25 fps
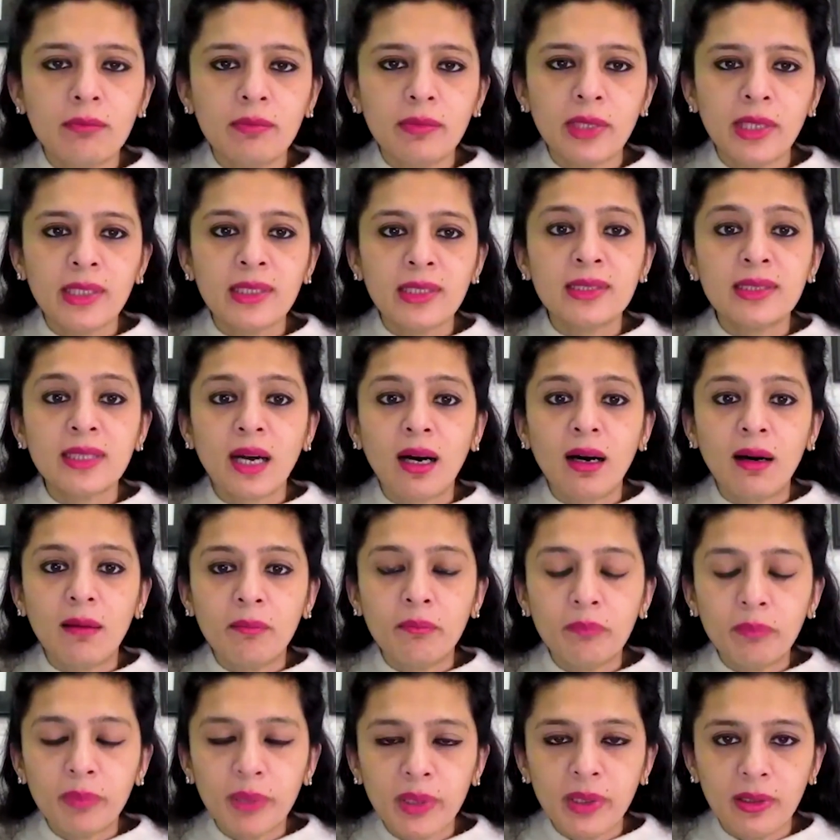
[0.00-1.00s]

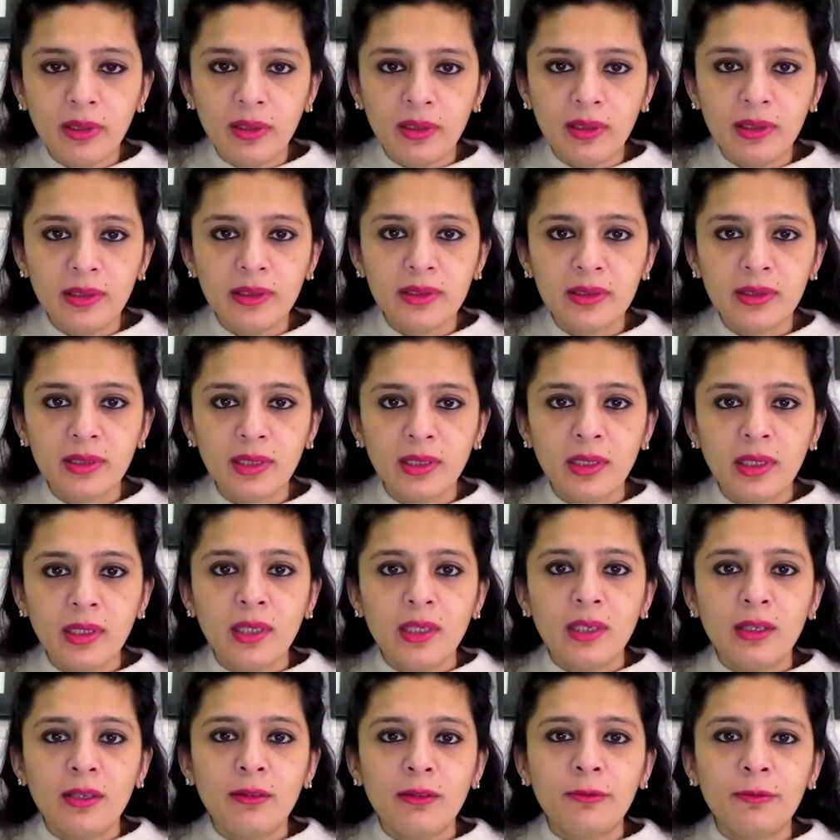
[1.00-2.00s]
examples
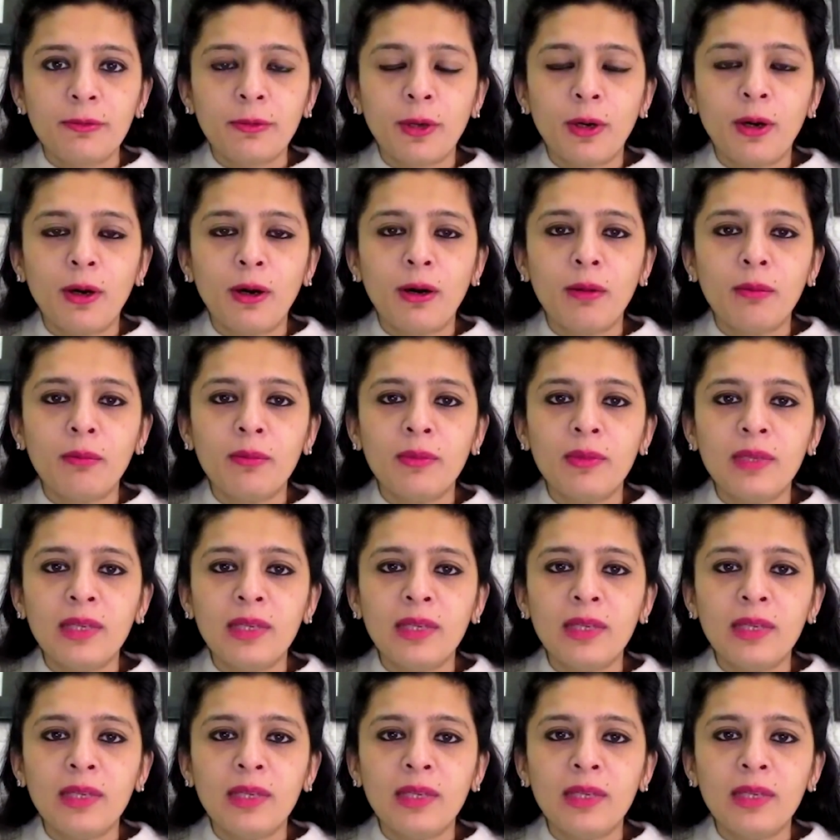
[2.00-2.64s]
from,